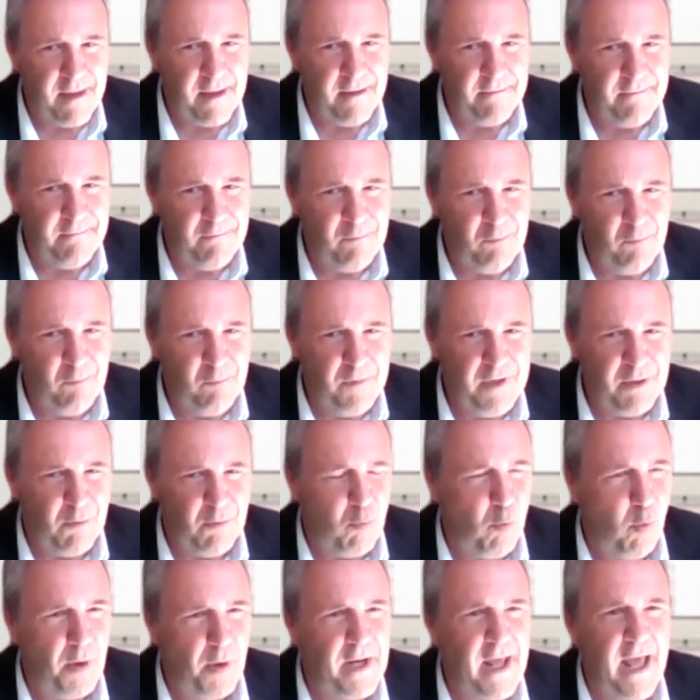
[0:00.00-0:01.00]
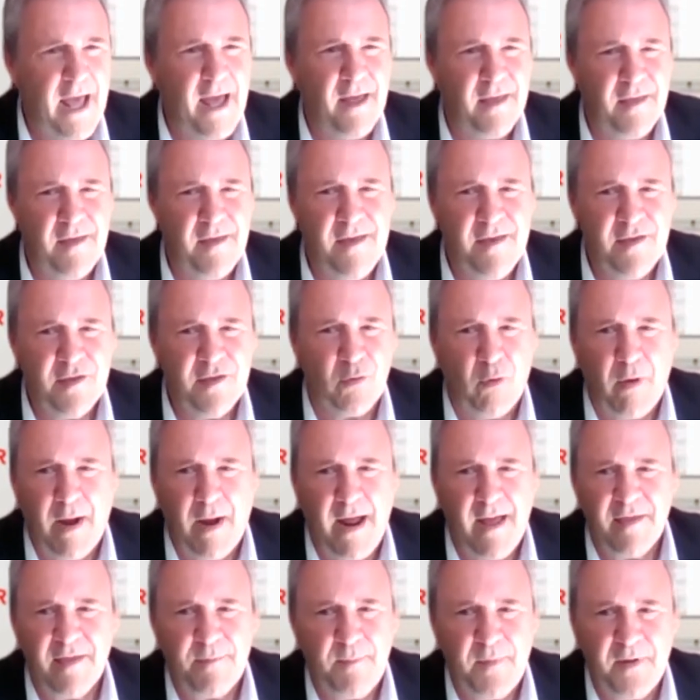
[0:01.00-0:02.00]
What is or
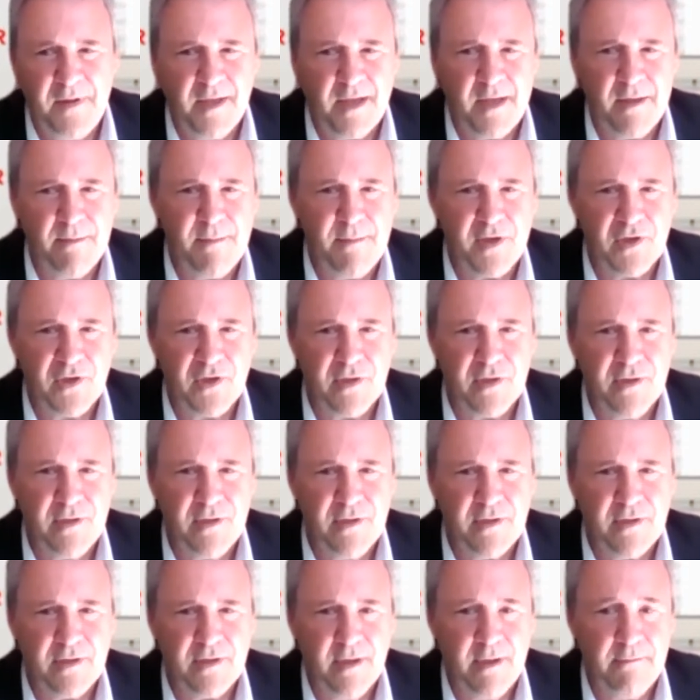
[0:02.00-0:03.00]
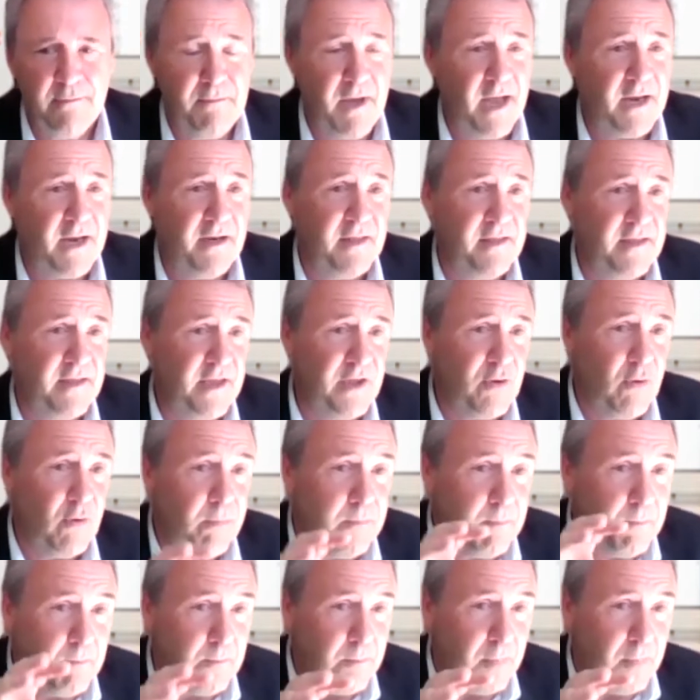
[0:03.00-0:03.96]
has been the Commission's, and indeed your